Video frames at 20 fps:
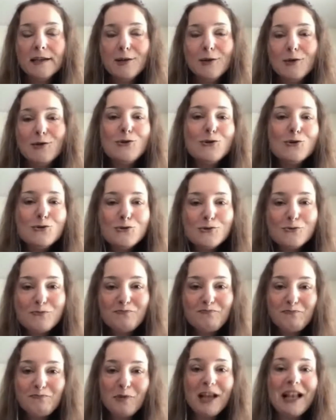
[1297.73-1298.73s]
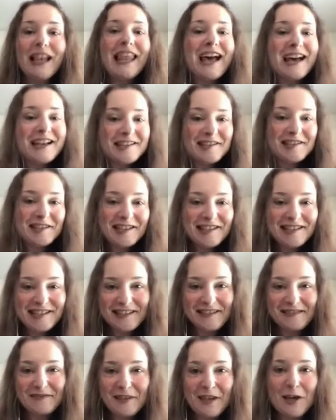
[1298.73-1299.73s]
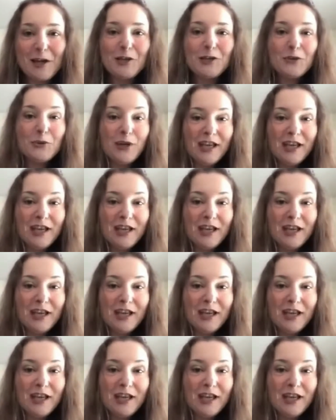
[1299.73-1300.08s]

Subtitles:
Zoom classes, and they are doing